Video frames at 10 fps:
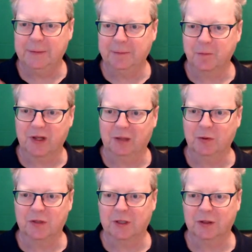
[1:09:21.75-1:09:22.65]
um,
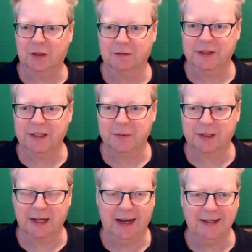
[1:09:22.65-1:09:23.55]
I'm also on
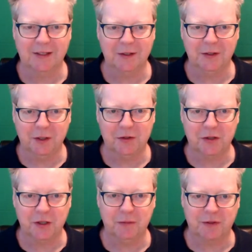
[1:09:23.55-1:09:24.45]
Facebook and
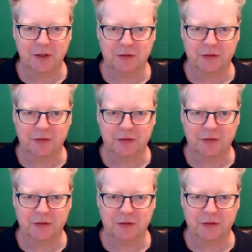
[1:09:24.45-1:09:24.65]
YouTube.